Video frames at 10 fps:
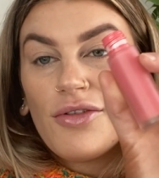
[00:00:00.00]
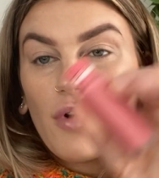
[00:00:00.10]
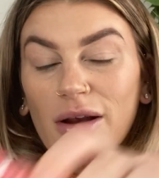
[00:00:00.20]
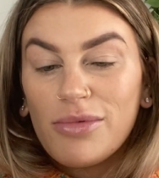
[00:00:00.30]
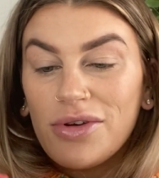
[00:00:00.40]

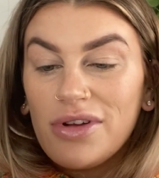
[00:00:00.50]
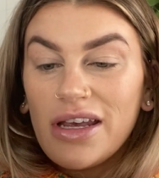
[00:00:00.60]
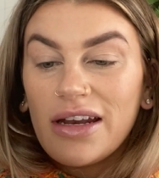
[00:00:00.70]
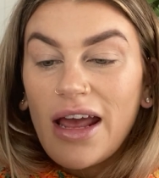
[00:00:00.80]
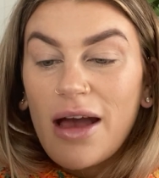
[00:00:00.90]
Rare
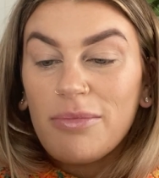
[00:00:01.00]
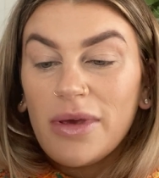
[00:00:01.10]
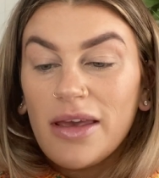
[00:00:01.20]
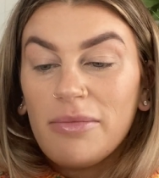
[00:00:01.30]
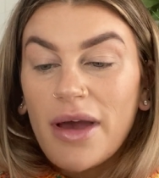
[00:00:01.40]
Beauty and
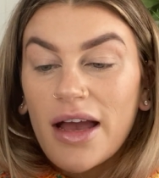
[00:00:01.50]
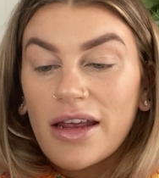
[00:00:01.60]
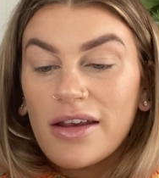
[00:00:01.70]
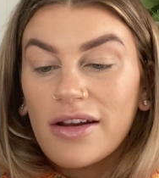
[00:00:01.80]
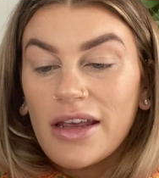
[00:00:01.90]
Happy,
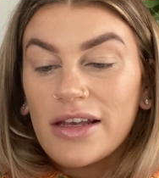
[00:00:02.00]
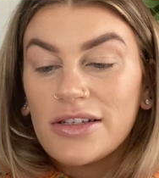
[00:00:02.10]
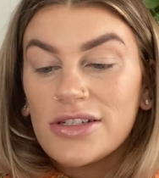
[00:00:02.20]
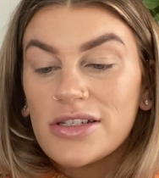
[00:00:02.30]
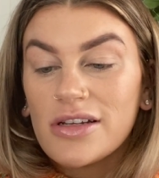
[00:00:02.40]
back of your
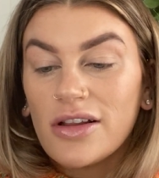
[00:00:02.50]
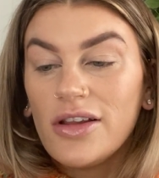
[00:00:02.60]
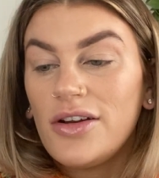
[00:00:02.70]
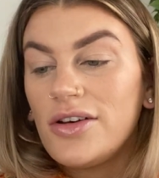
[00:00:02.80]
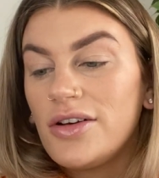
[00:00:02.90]
hand just a
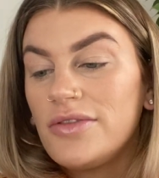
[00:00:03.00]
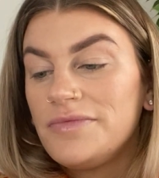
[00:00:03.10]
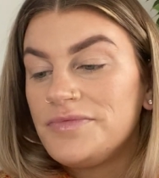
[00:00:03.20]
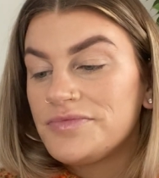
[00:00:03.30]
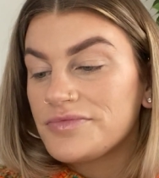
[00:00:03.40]
little.
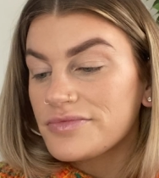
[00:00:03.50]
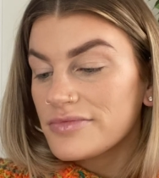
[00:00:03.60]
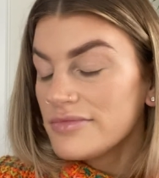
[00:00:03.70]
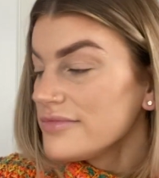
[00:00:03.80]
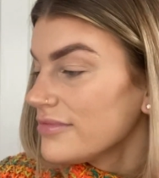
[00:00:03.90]

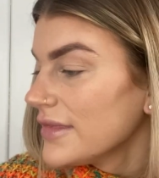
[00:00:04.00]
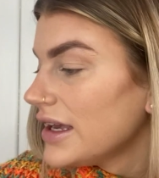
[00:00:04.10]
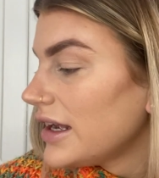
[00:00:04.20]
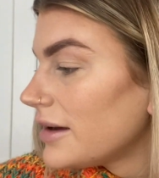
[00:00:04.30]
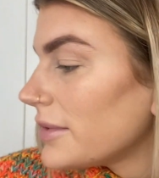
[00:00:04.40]

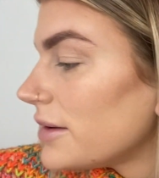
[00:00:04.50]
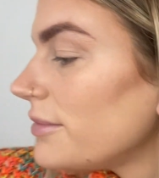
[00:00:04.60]
And I'm gonna